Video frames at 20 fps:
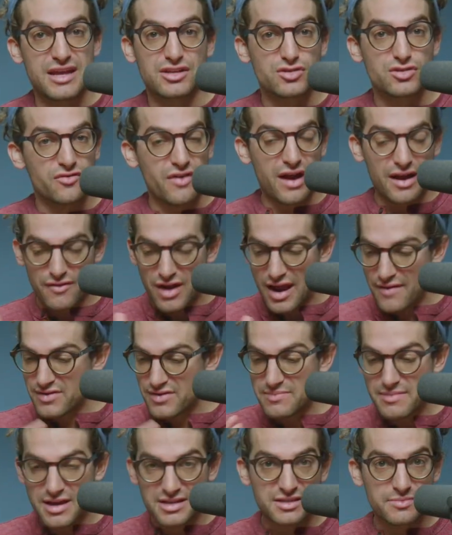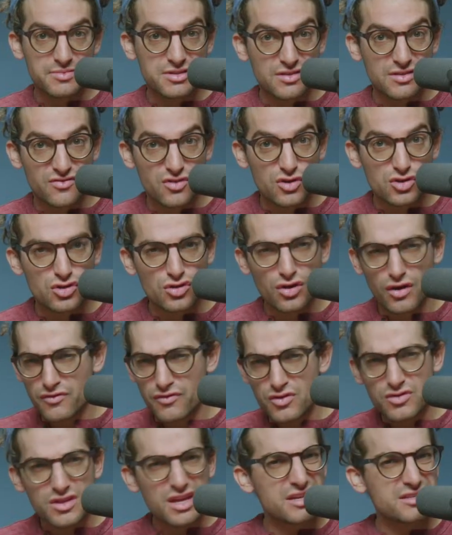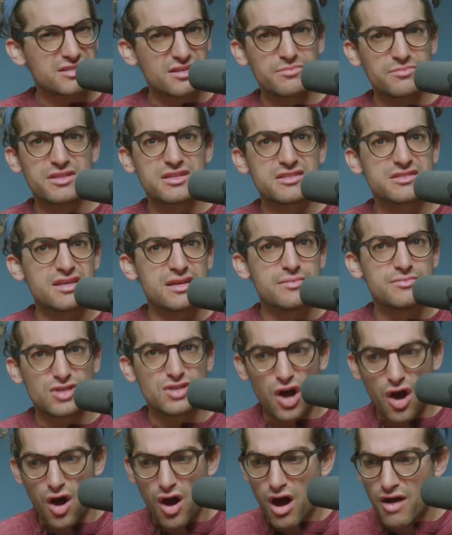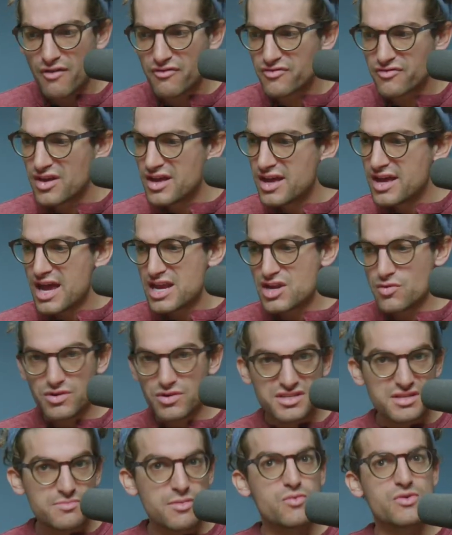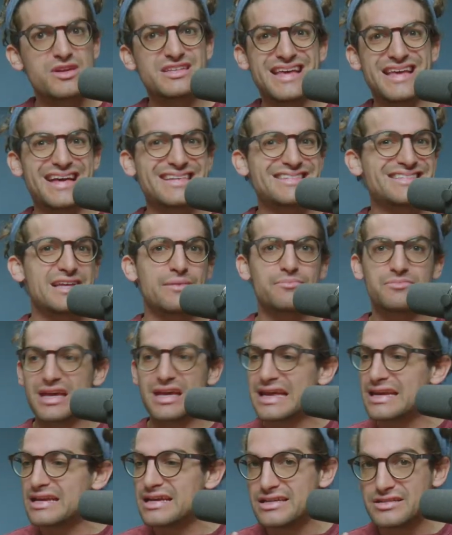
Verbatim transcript: So if I ever have any mess ups in the future, or if you think something seems off and you want to see me retest something,